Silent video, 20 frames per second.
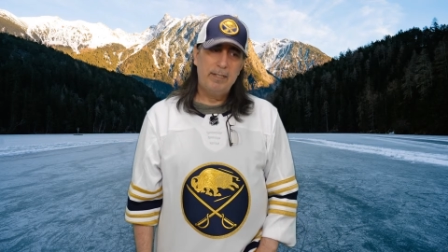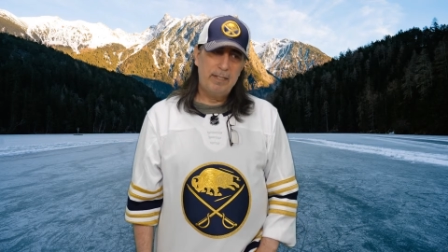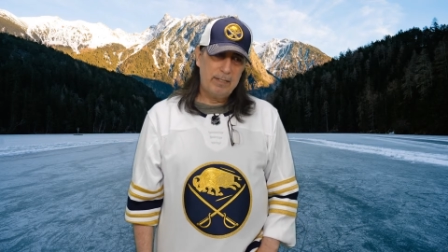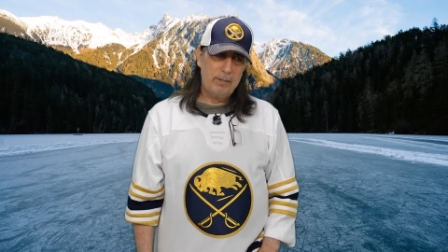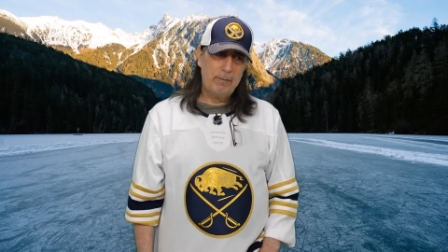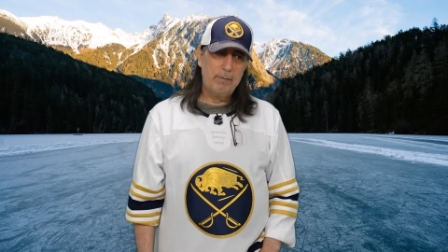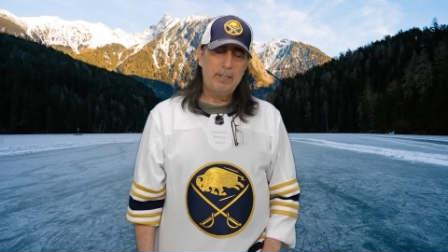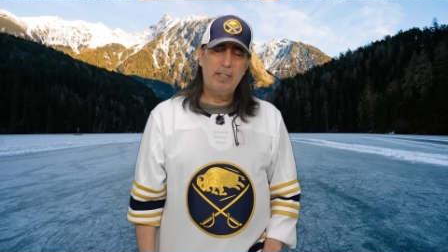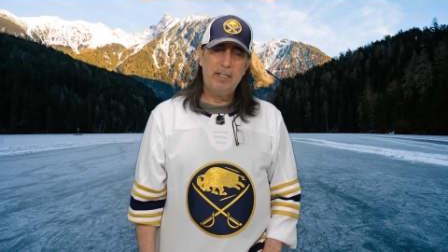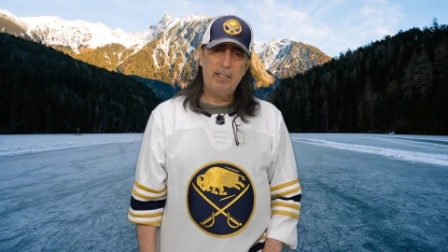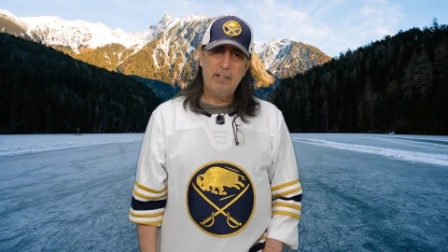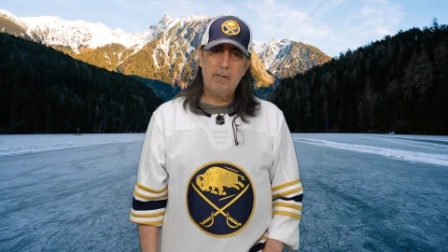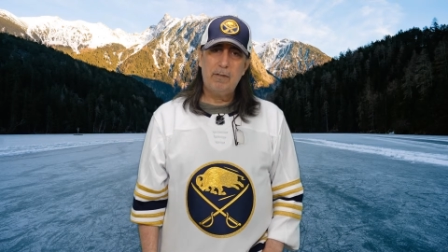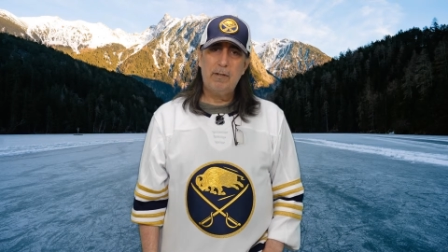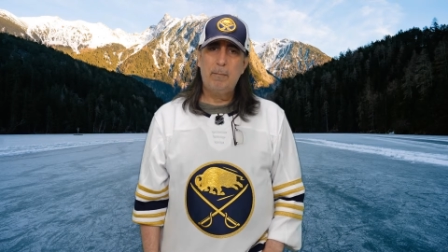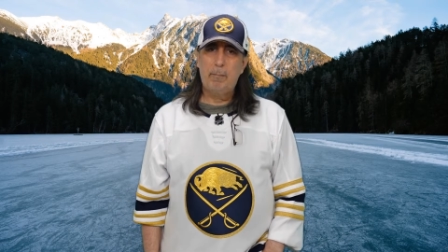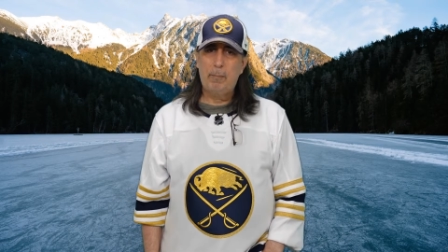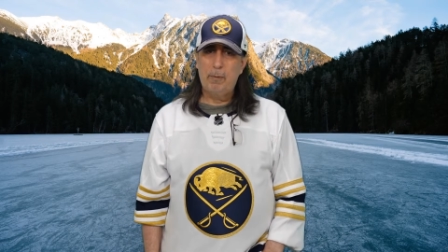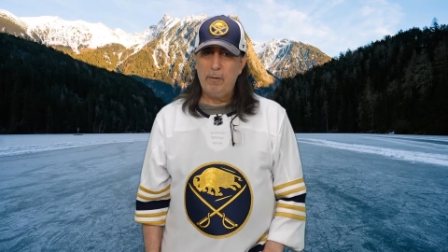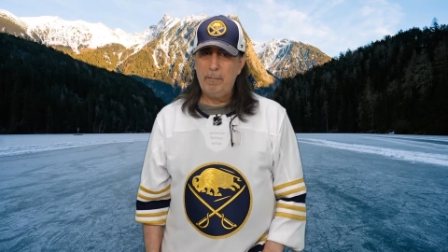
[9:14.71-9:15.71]
This was a year in
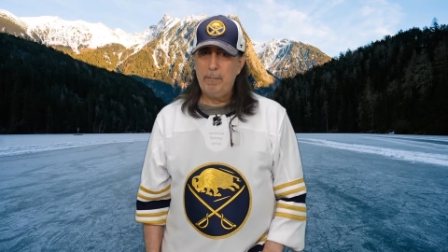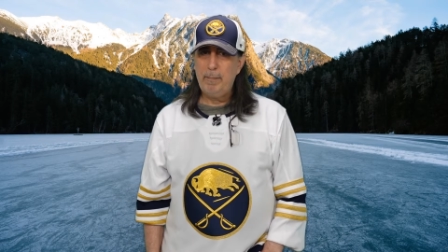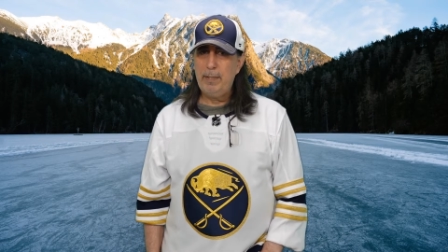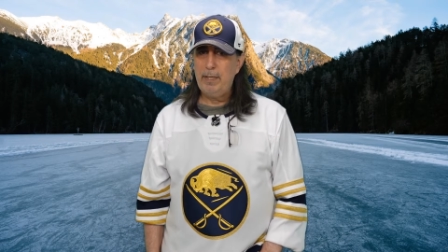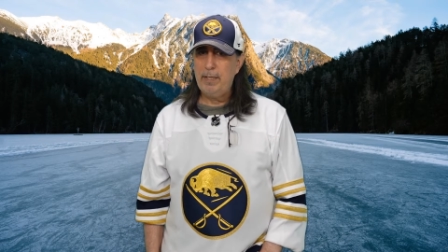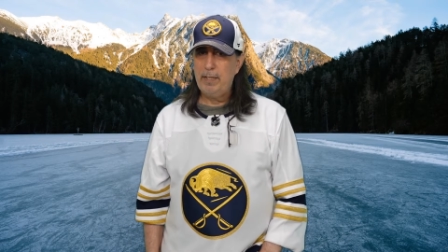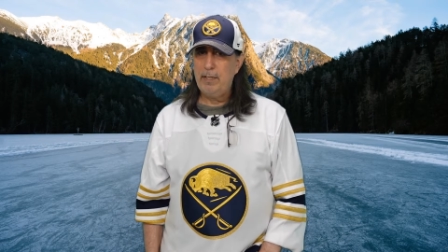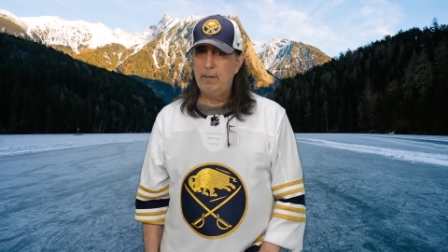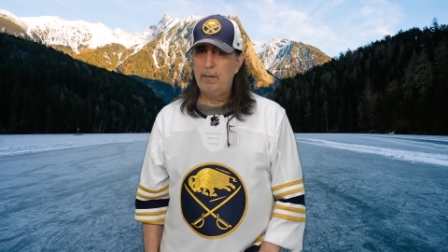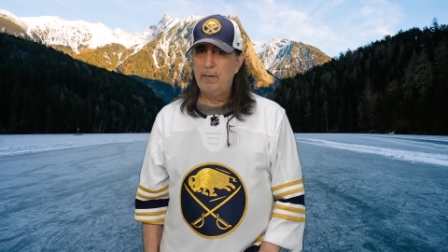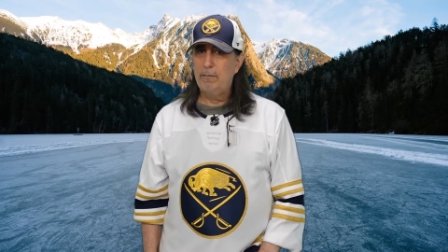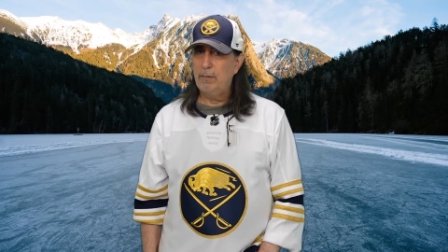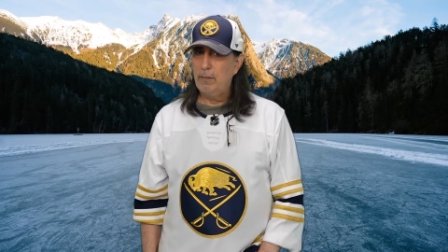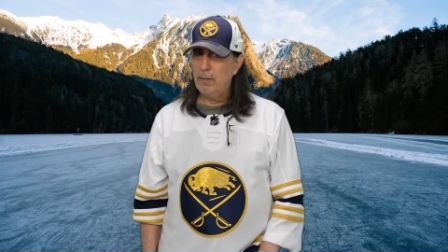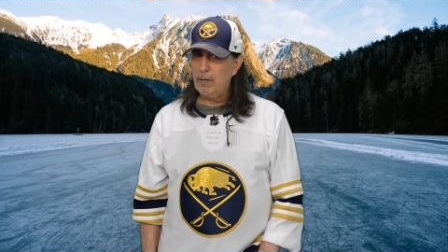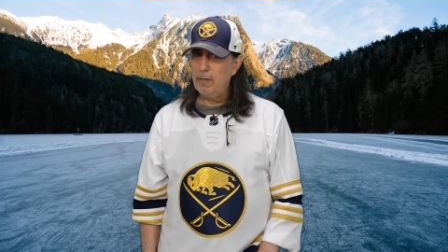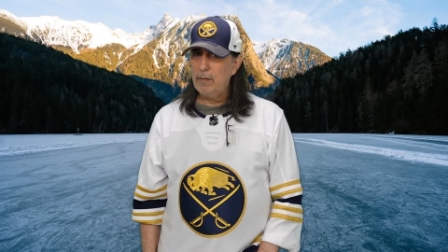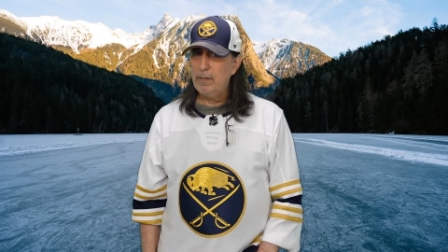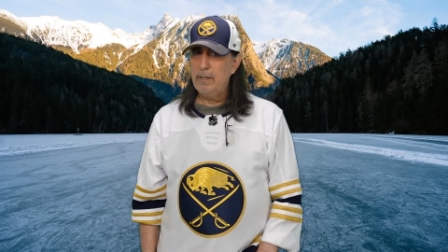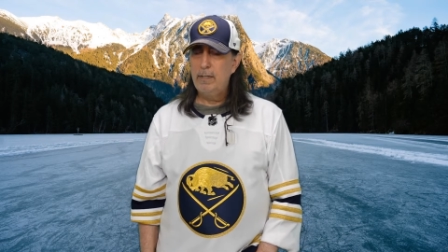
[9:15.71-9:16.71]
improvement, a year of
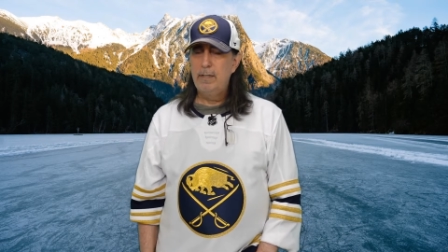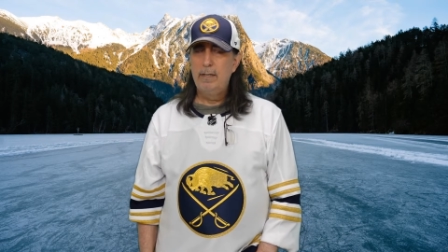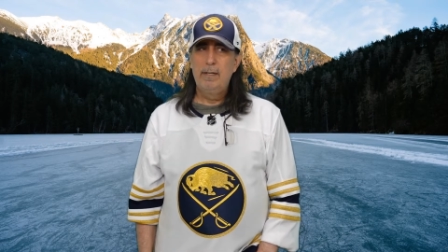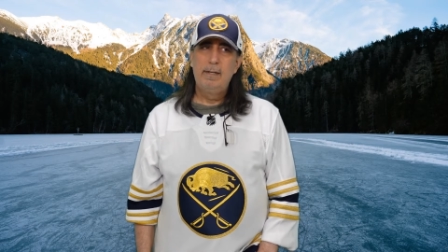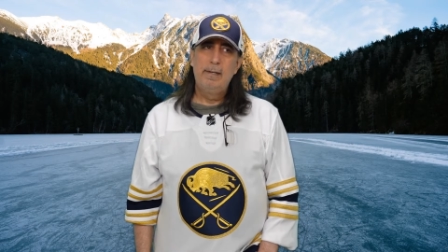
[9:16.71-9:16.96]
learn,